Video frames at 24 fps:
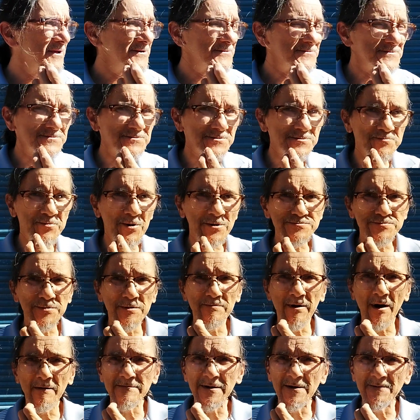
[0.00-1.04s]
This is supposed to be
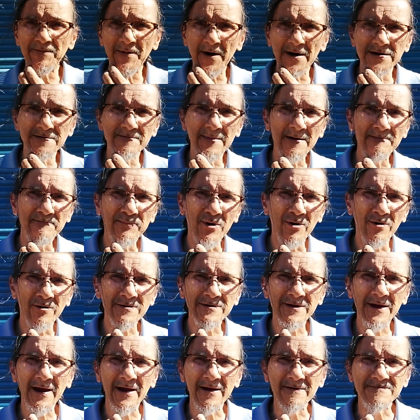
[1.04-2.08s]
about me finding my board
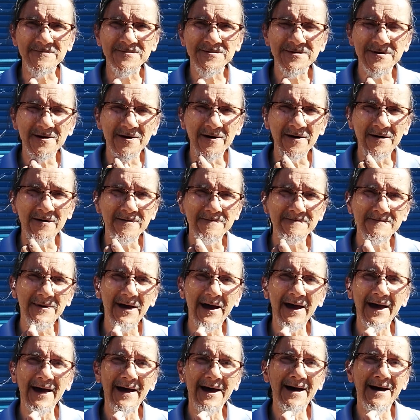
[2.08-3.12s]
games, you know.
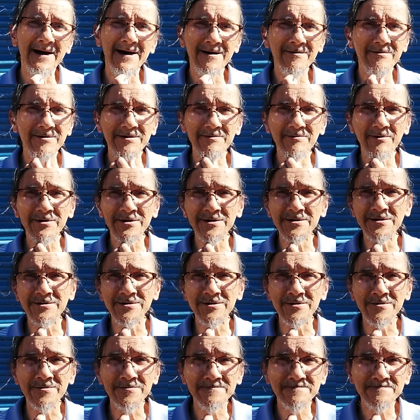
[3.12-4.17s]
What can you
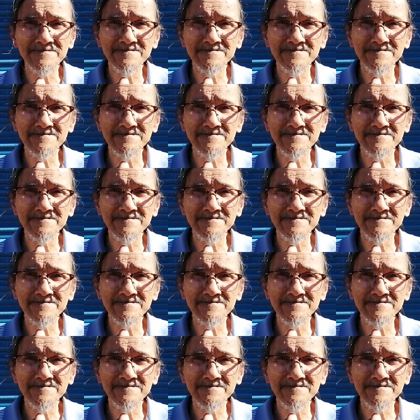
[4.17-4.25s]
do?